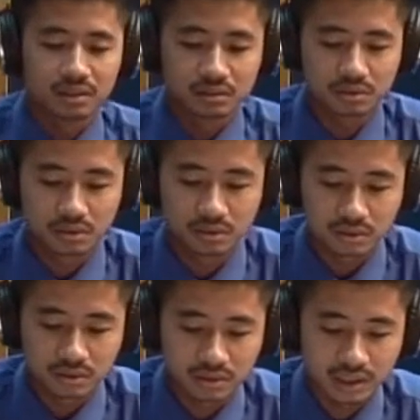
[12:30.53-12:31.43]

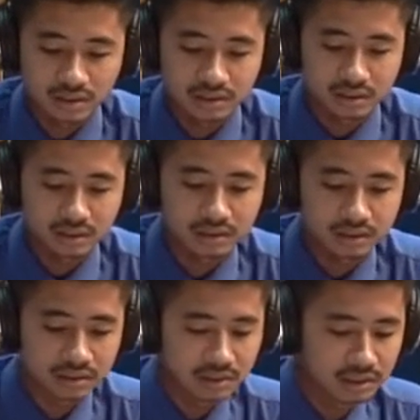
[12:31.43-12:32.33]
So that's
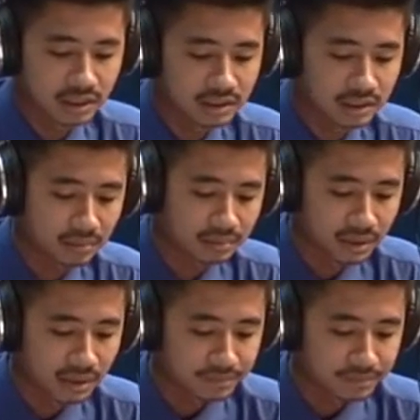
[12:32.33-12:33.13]
some